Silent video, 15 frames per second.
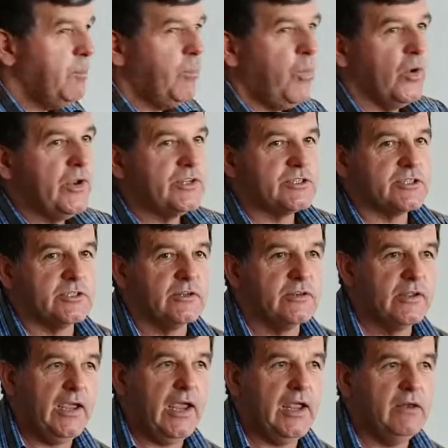points
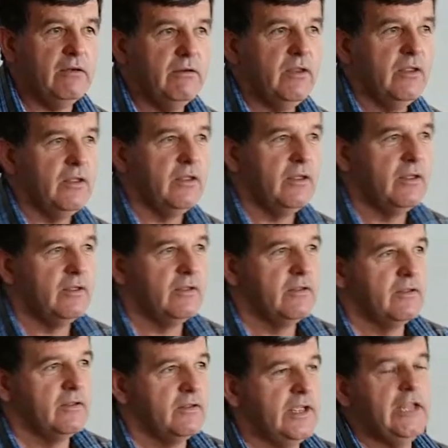in,
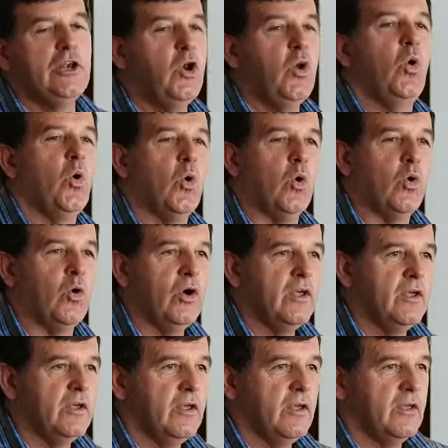in law
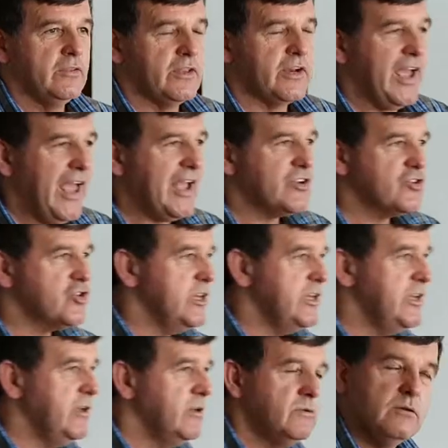that are
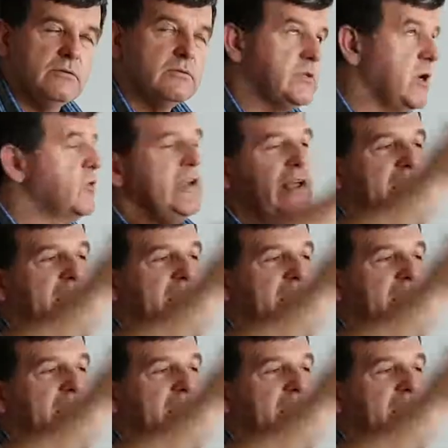actually totally